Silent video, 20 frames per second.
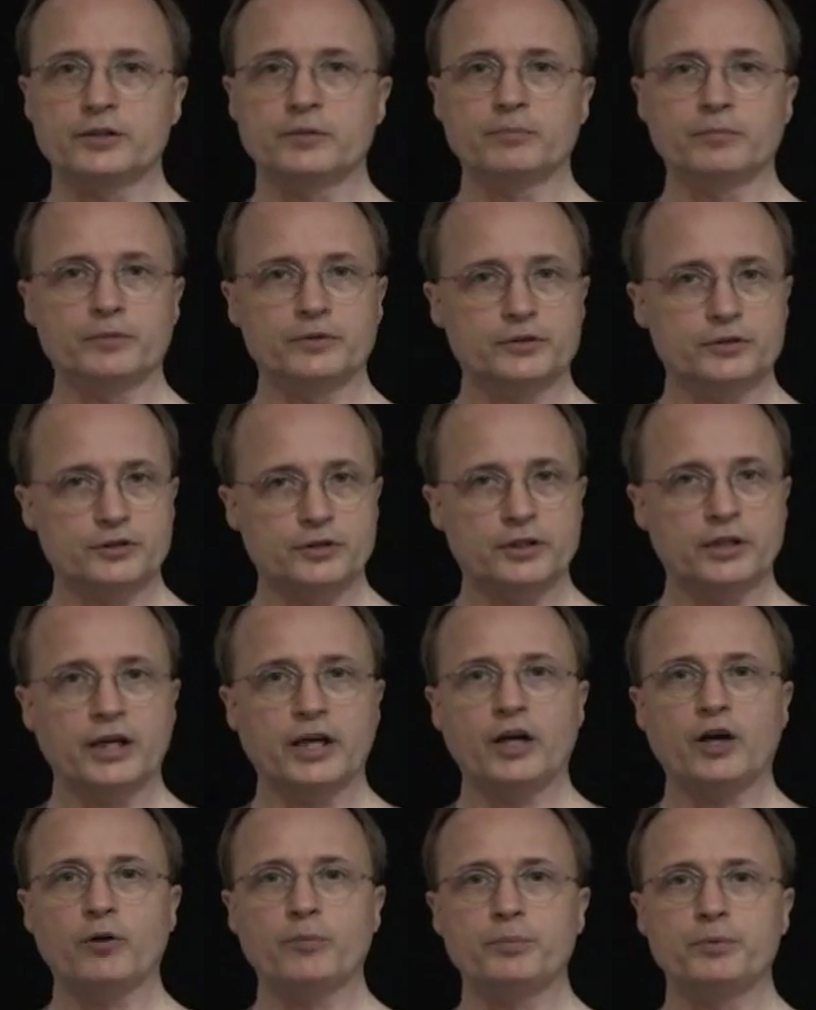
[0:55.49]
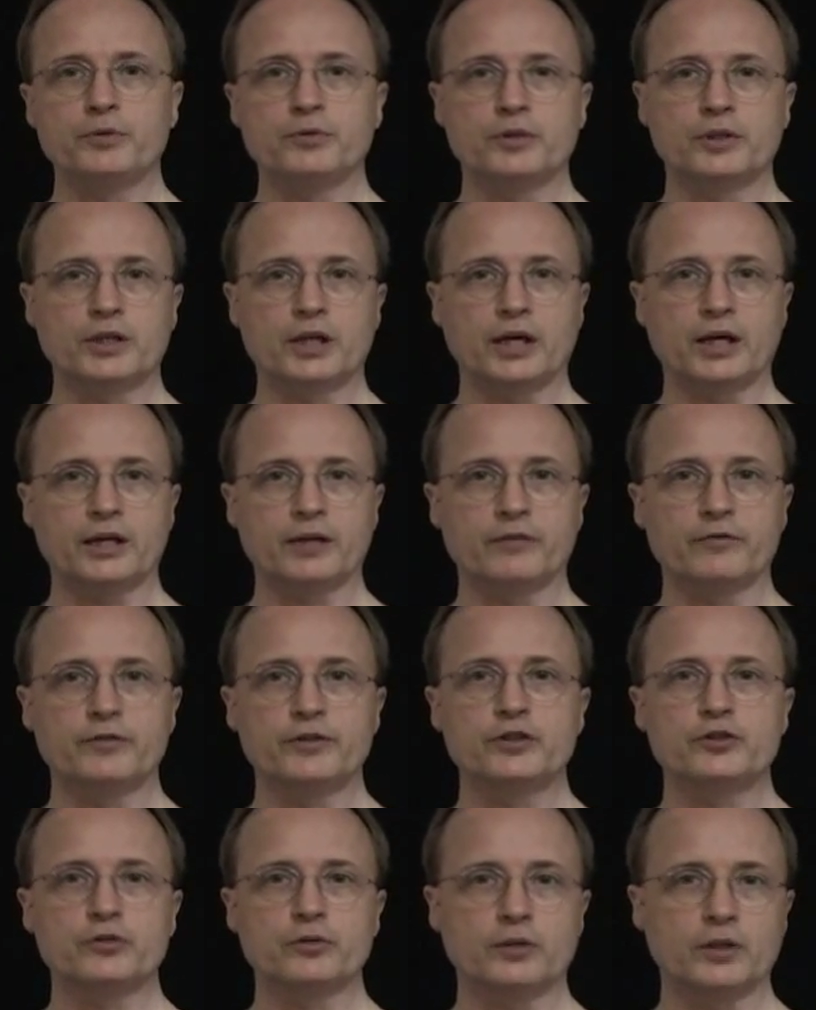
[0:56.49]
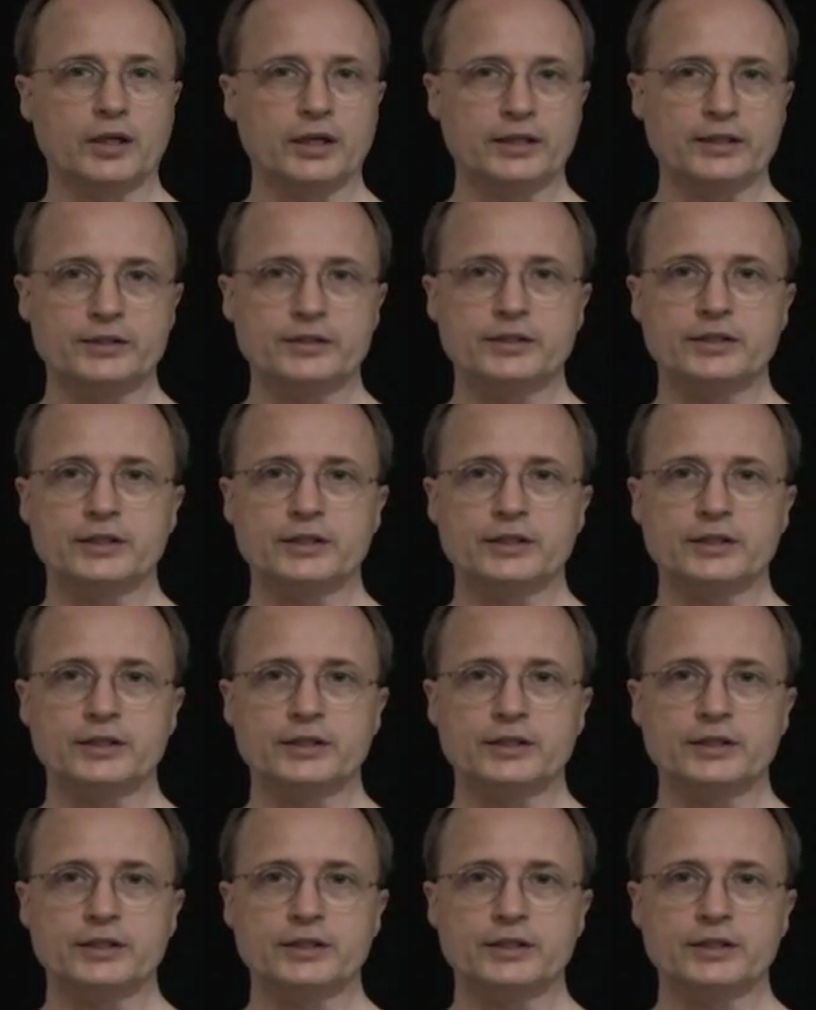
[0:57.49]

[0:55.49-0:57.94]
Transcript: it is going to help you to kind of visualize